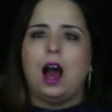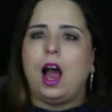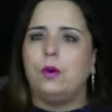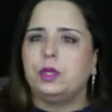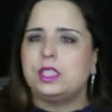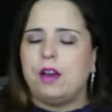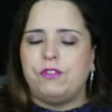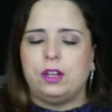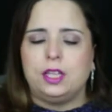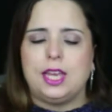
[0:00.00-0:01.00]
I will
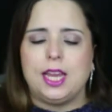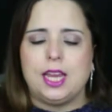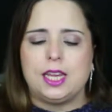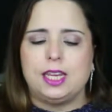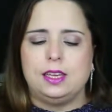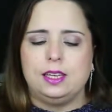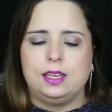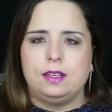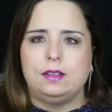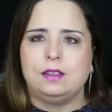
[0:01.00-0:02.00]
definitely
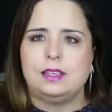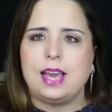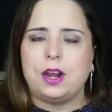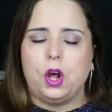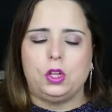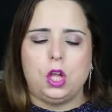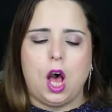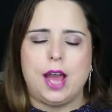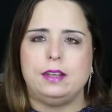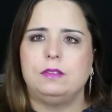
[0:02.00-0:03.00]
get a
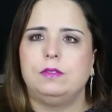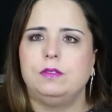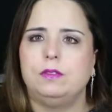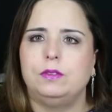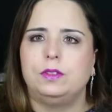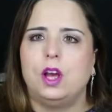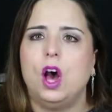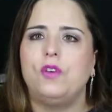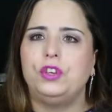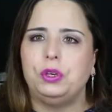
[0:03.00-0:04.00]
lot
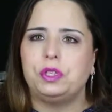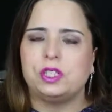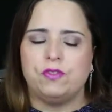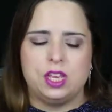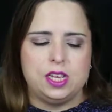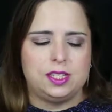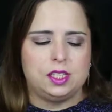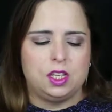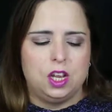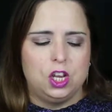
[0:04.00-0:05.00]
of use of
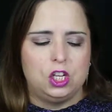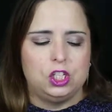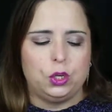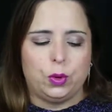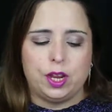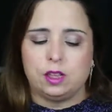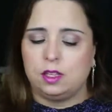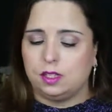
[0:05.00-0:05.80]
this during the